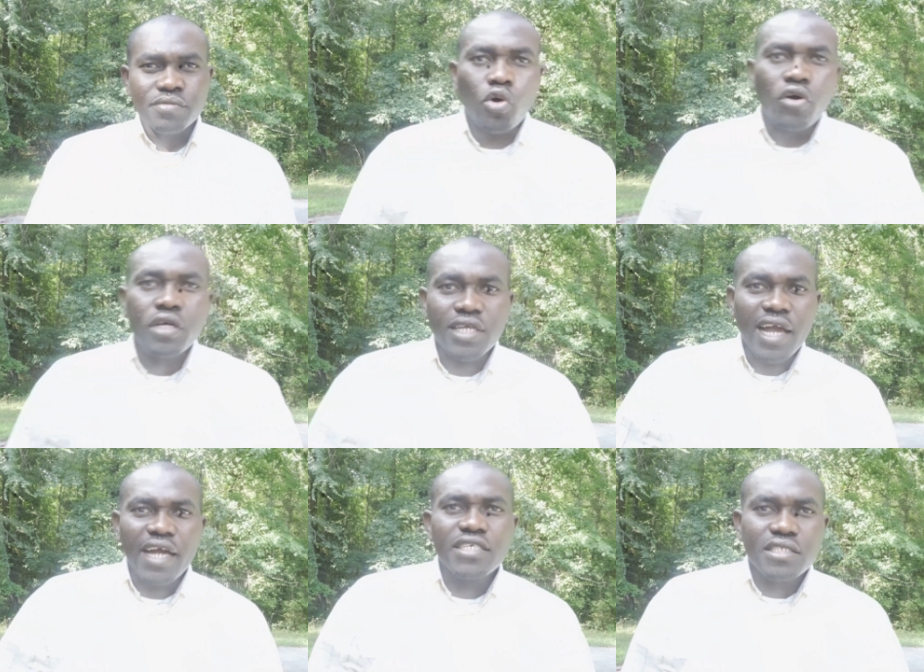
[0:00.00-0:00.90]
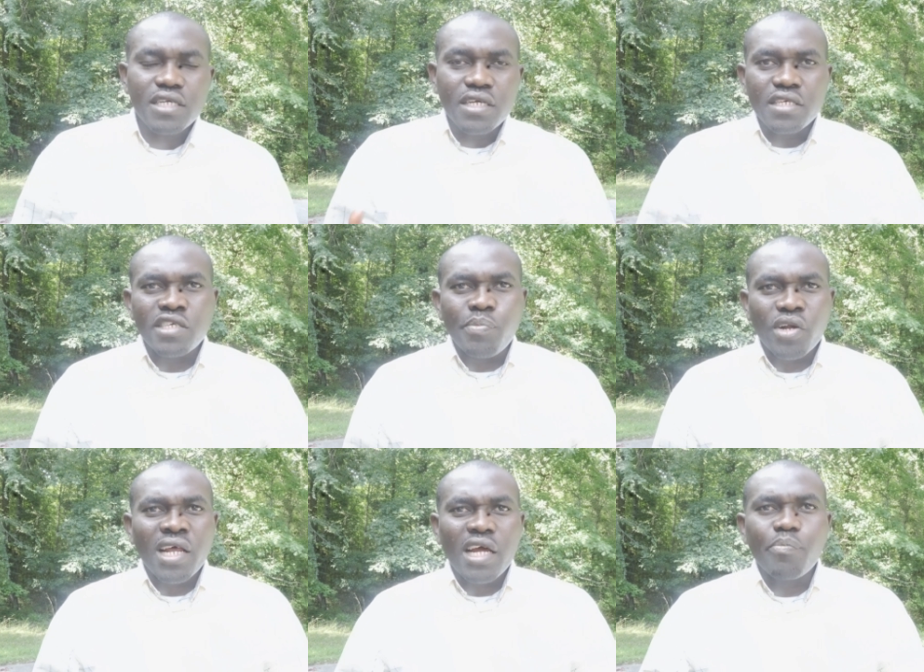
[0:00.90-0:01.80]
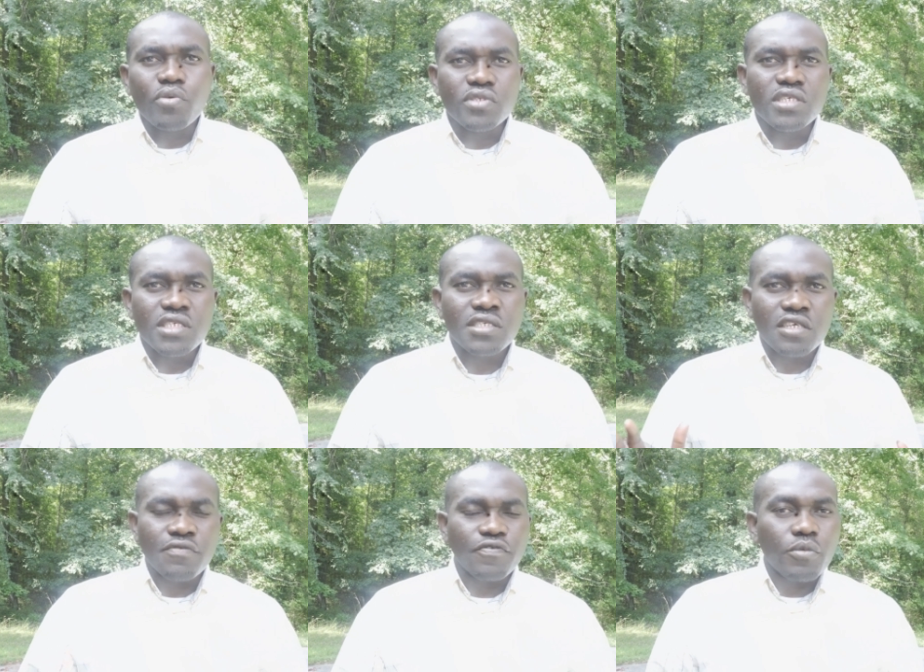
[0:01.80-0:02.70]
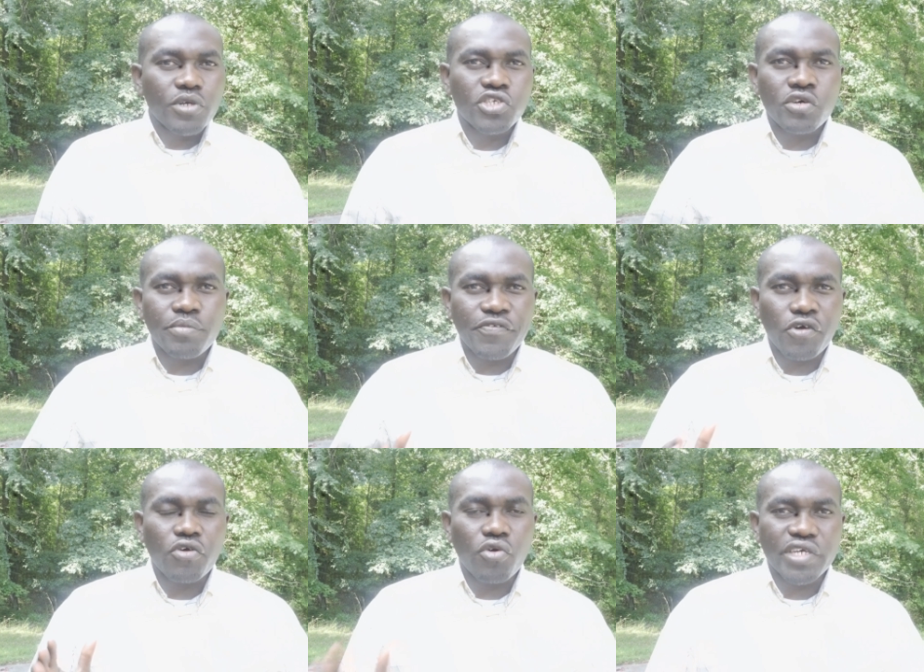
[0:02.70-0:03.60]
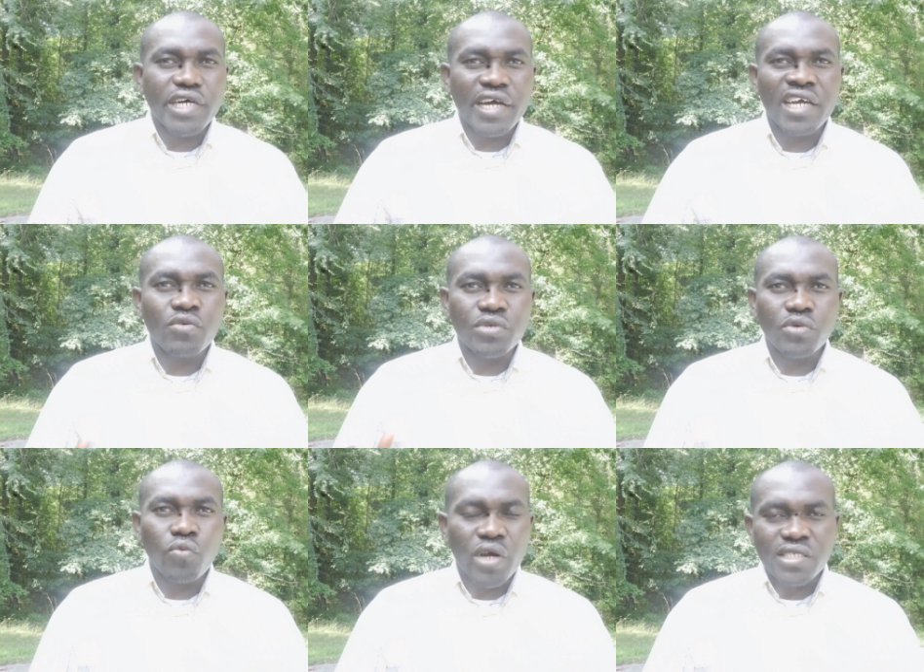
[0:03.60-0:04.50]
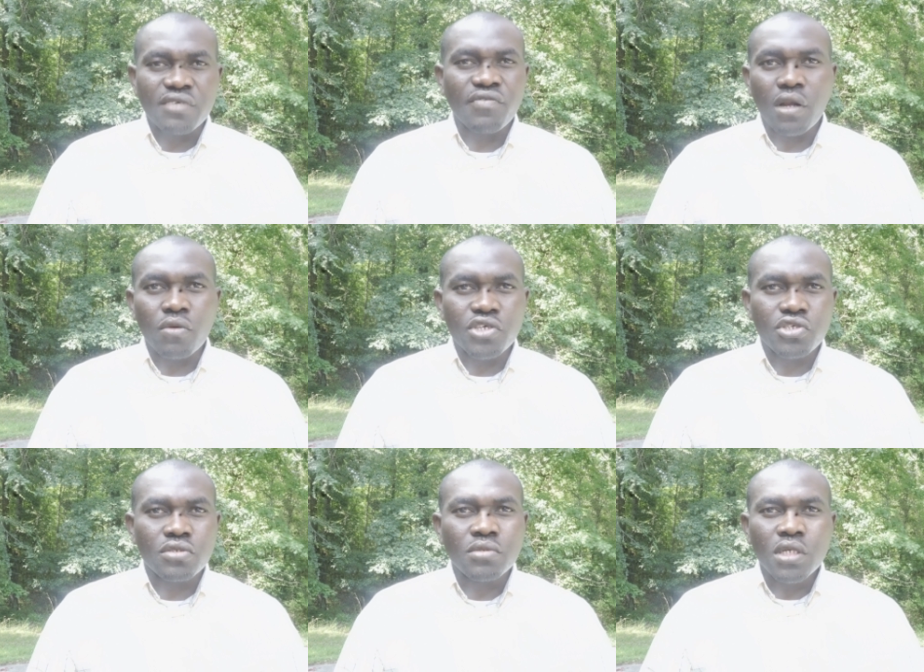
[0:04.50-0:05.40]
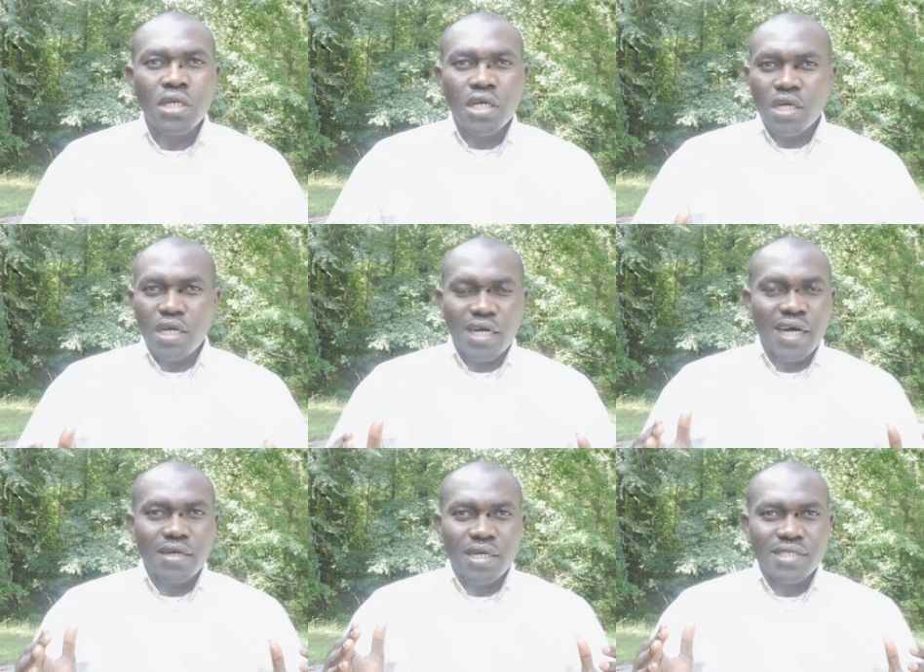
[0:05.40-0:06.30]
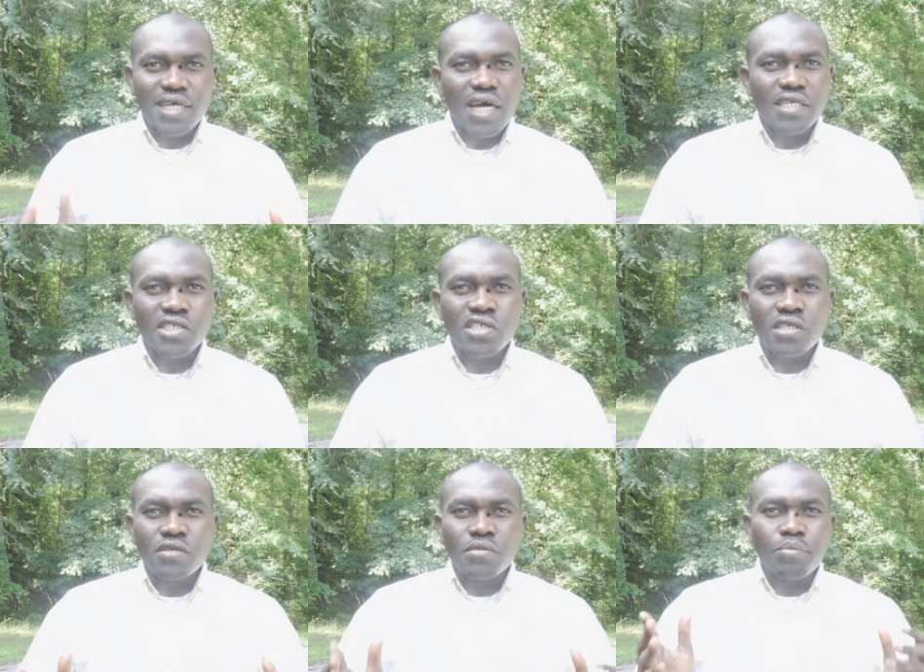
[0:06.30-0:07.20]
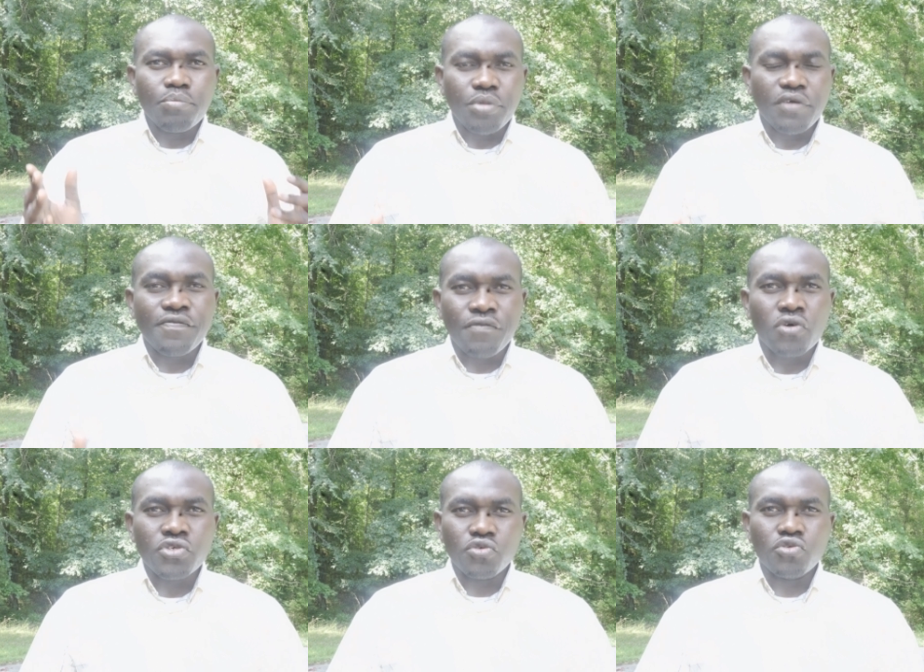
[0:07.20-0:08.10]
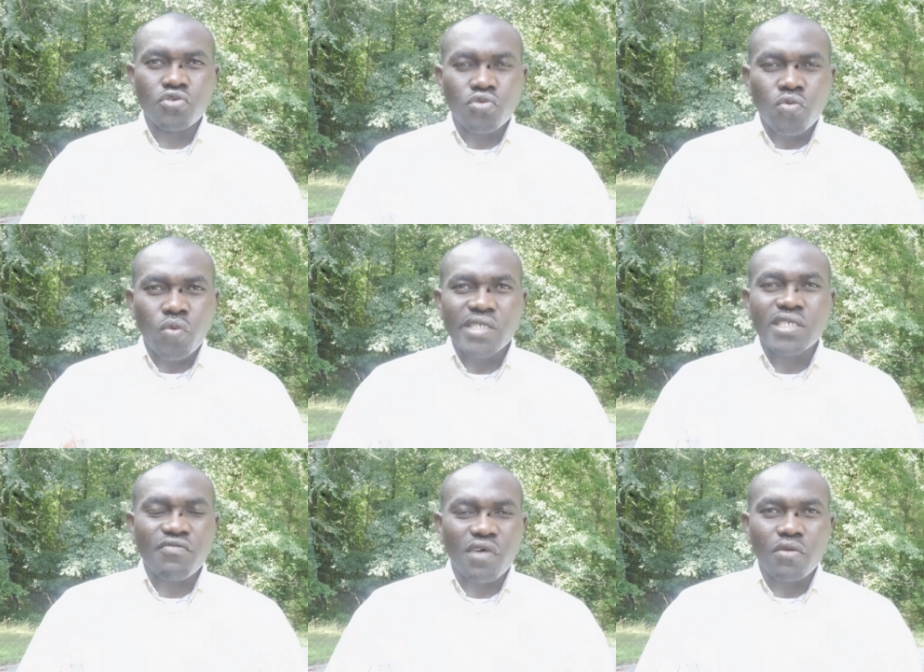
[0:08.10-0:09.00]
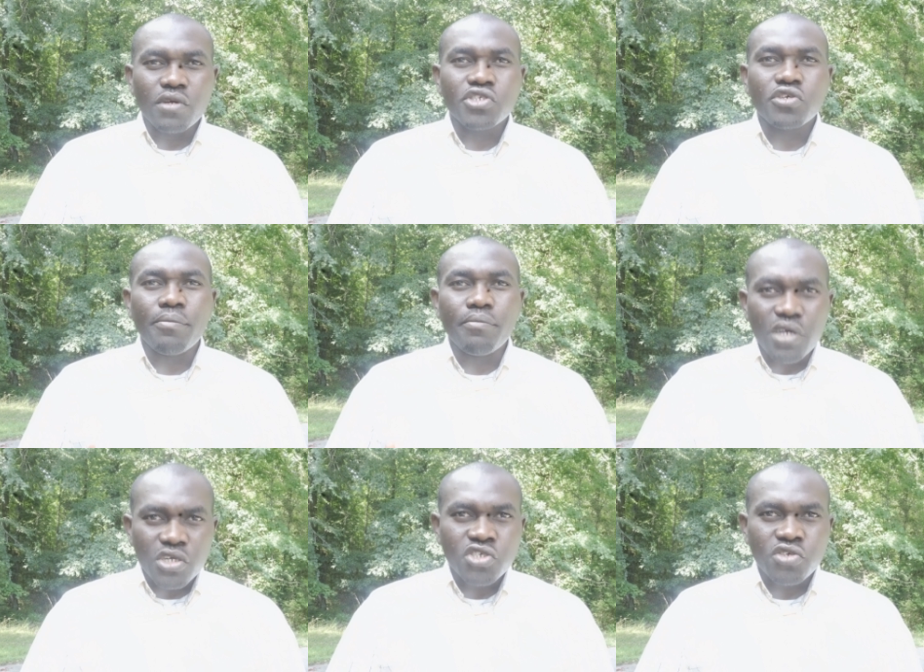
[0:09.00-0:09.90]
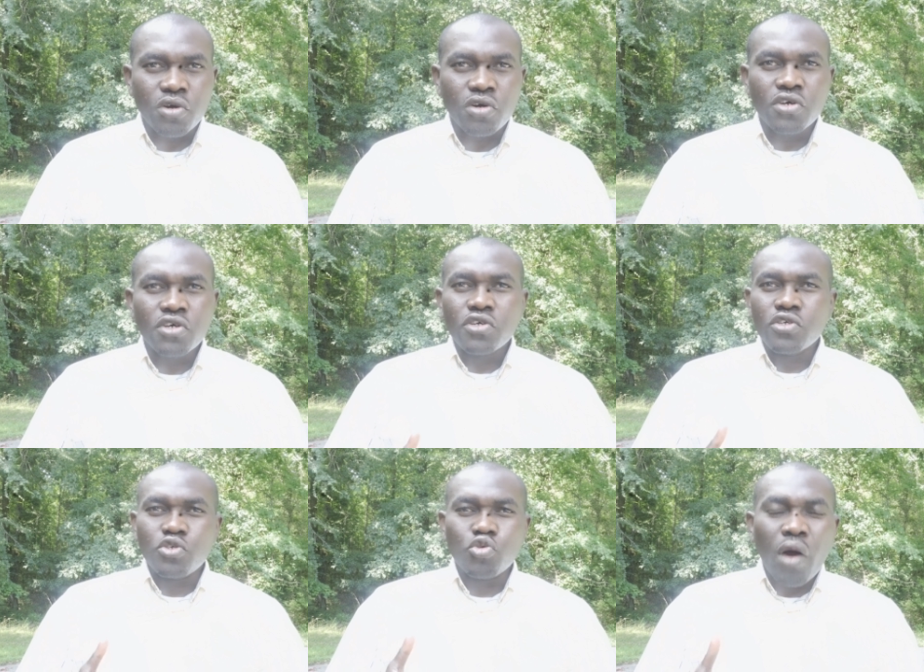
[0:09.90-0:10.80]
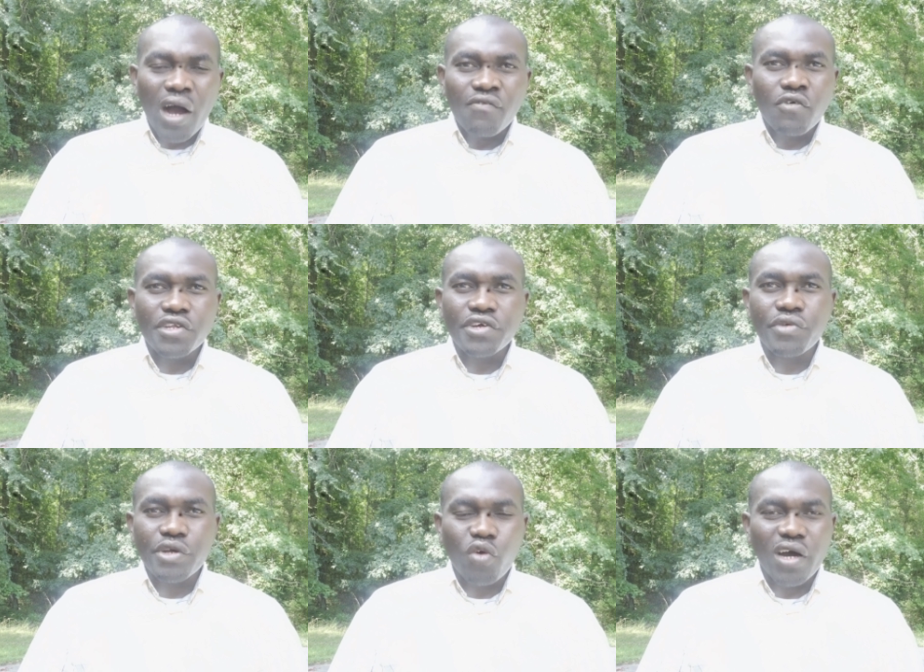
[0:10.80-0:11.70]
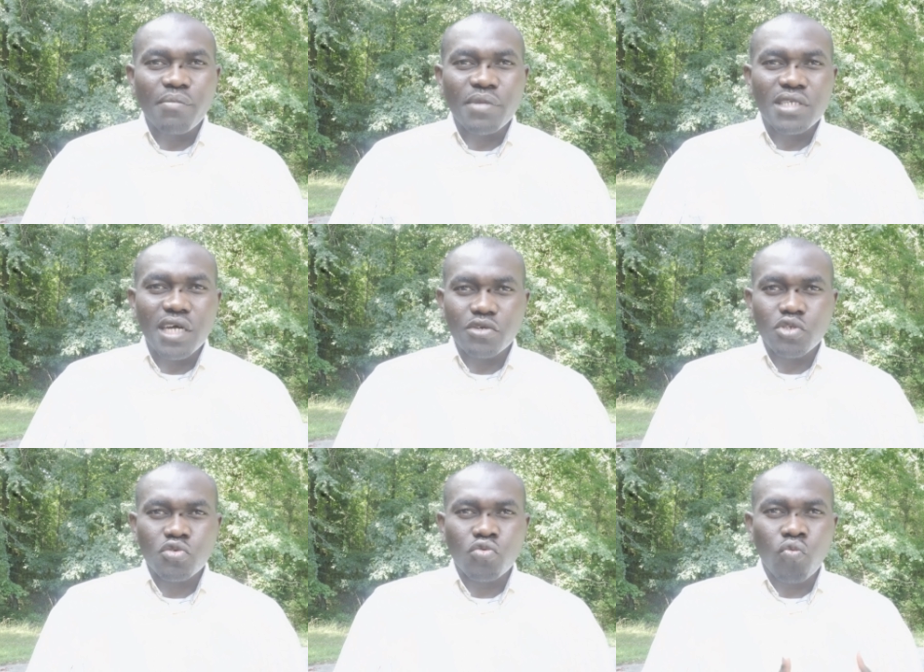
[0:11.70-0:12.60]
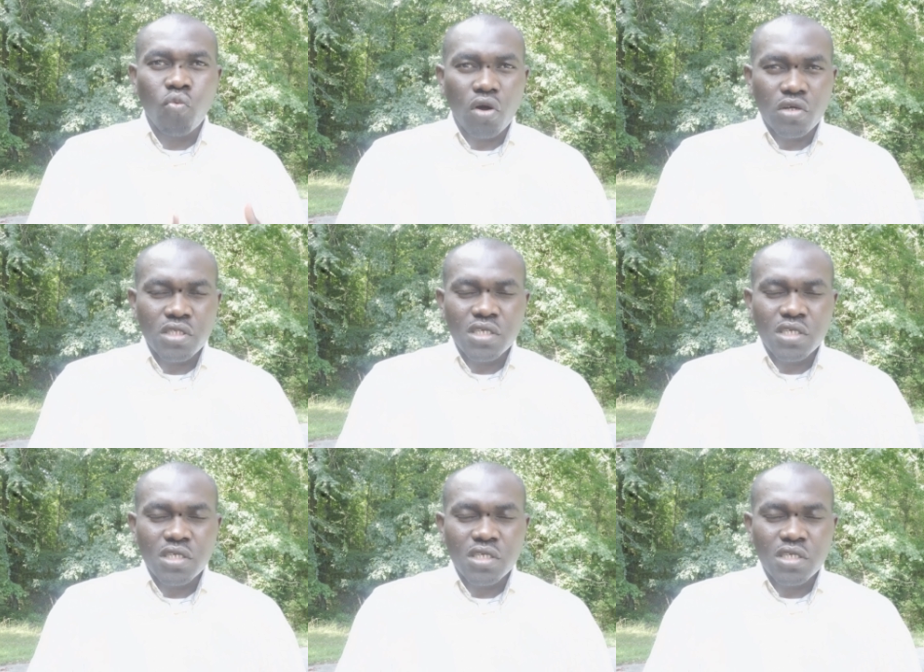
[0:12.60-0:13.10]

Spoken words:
So guys, it is important I put this information before going ahead with the WES Evaluation. And that is, before you do WES Evaluation, make sure you have all the requirements that your school wants.